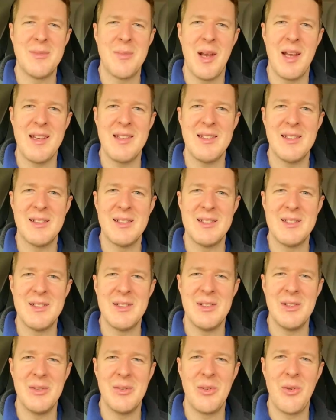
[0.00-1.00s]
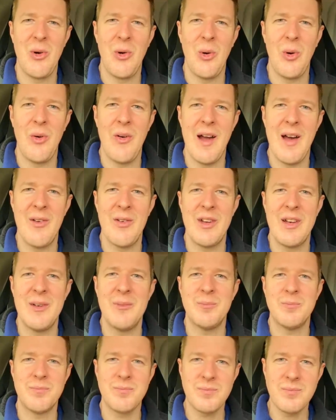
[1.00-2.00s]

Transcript: place to crawl around in.